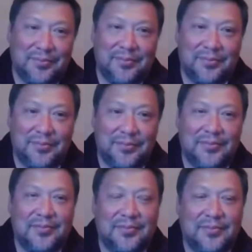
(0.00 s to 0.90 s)

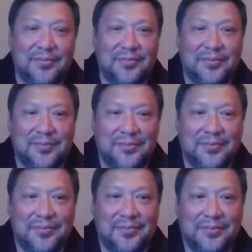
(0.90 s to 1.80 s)

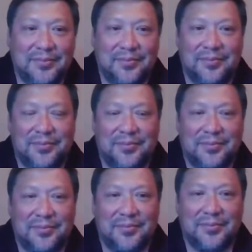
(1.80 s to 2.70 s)

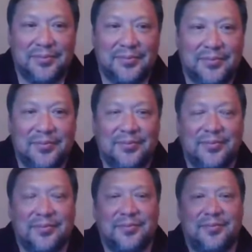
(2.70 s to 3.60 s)

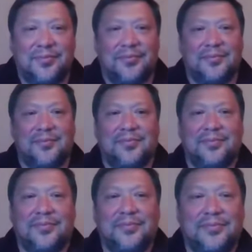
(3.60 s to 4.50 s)

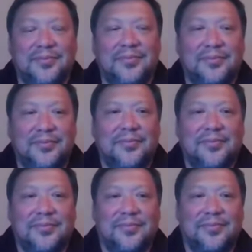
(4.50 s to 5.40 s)

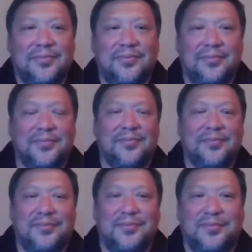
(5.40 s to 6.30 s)

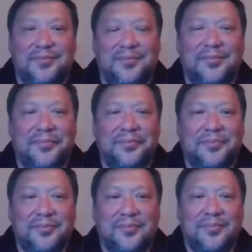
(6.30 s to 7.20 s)

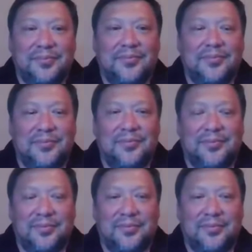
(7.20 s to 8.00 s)
The person shown says nothing.